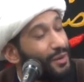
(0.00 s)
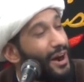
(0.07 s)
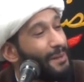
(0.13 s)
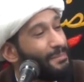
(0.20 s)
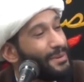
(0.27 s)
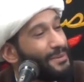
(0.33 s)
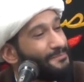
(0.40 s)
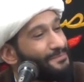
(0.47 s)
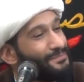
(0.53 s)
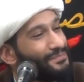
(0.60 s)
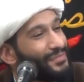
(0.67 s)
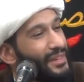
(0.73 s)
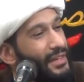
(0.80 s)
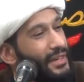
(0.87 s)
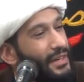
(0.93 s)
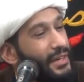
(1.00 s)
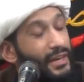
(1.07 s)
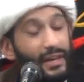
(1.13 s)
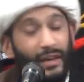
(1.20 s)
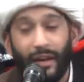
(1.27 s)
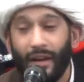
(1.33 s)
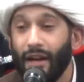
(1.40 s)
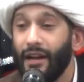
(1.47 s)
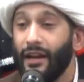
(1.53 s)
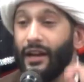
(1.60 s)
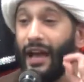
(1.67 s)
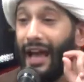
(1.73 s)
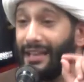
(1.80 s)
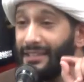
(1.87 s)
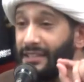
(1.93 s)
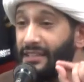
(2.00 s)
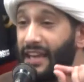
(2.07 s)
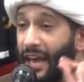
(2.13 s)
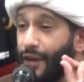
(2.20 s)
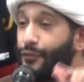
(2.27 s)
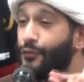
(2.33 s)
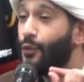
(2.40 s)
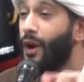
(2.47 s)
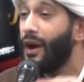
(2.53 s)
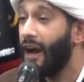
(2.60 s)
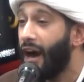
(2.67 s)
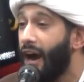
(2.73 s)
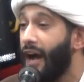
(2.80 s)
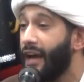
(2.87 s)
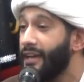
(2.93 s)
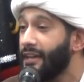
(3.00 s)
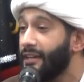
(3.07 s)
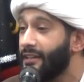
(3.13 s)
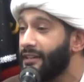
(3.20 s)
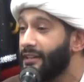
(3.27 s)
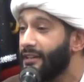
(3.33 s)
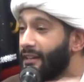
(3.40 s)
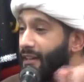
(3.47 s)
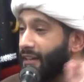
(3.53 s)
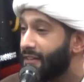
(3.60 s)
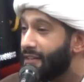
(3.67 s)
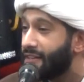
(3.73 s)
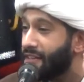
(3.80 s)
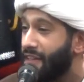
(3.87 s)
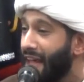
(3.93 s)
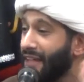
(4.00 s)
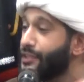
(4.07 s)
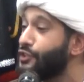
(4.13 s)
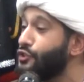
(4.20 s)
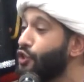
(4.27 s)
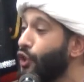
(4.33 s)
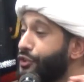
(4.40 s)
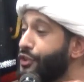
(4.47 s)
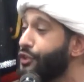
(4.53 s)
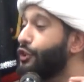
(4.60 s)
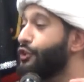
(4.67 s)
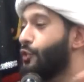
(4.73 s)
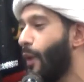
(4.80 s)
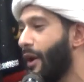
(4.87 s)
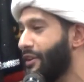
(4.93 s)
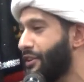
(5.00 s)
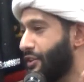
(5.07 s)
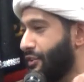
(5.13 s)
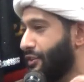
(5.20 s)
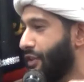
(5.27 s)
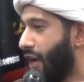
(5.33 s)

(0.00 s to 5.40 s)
up? As an FYI, that's not a good question to